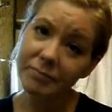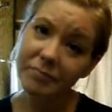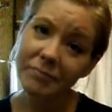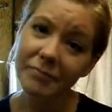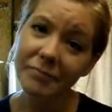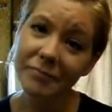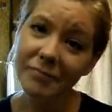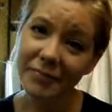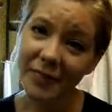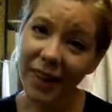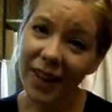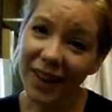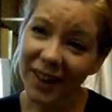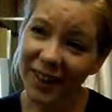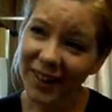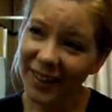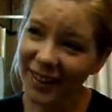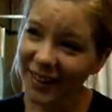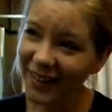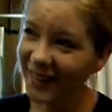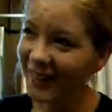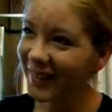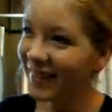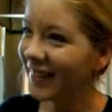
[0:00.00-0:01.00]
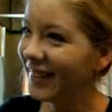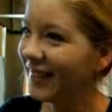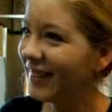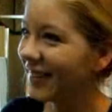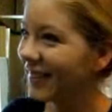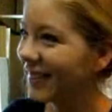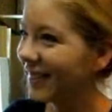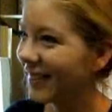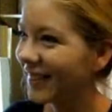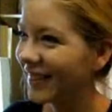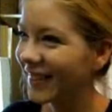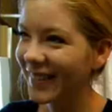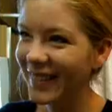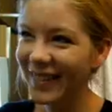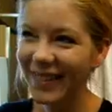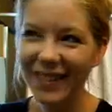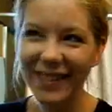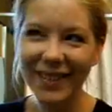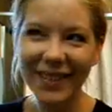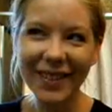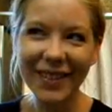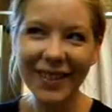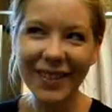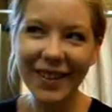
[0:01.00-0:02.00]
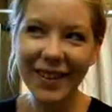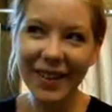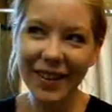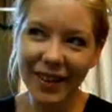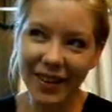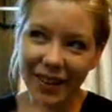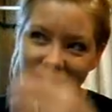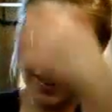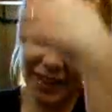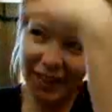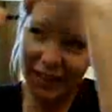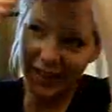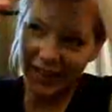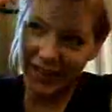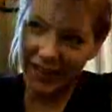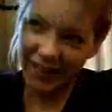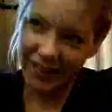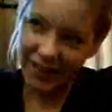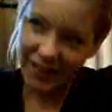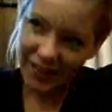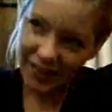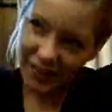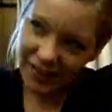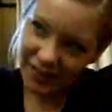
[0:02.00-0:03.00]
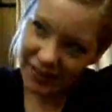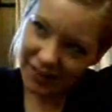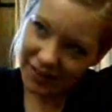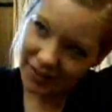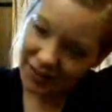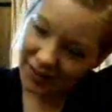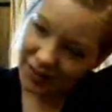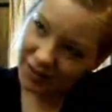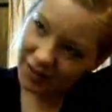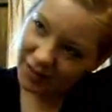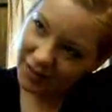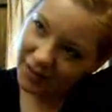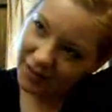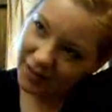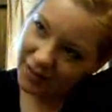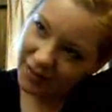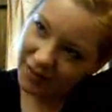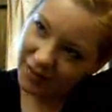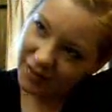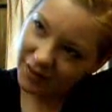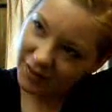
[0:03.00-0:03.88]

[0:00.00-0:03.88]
(silence)